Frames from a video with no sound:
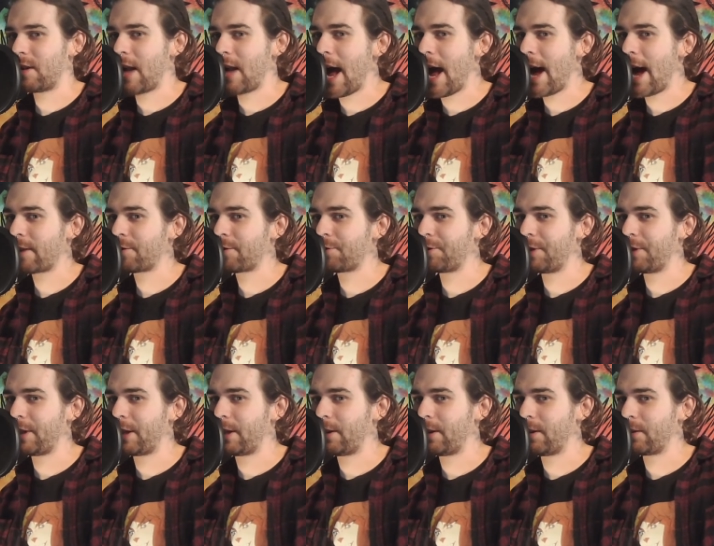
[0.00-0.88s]
actually
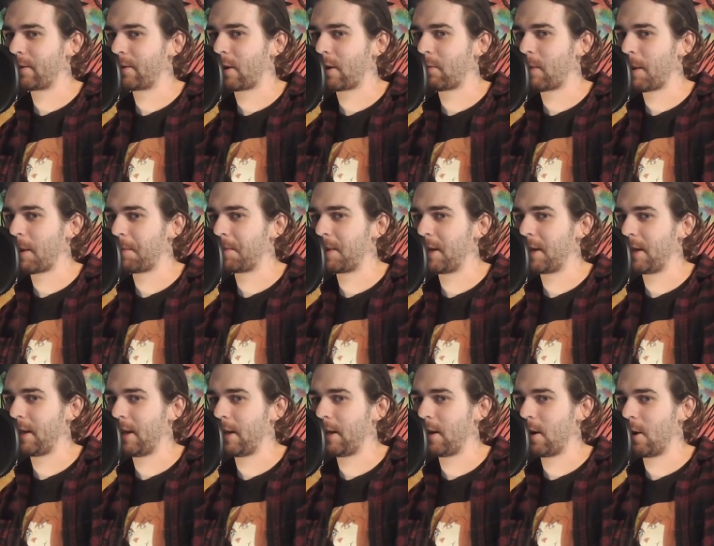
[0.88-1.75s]
kills our
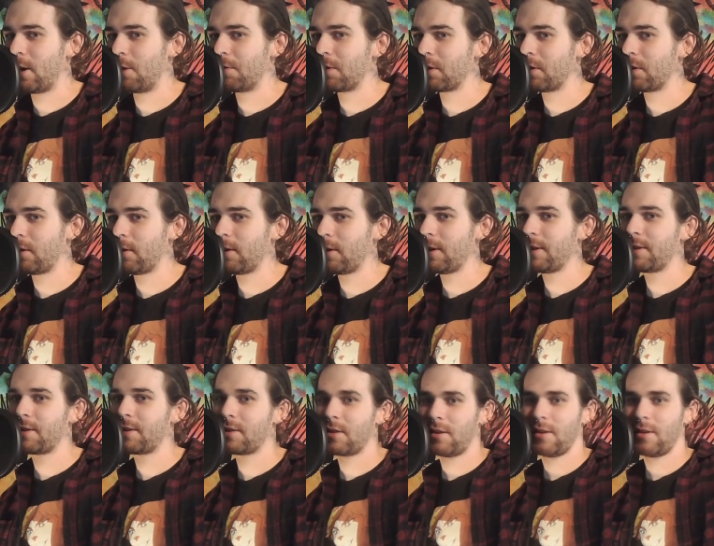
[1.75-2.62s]
reptilian overlords.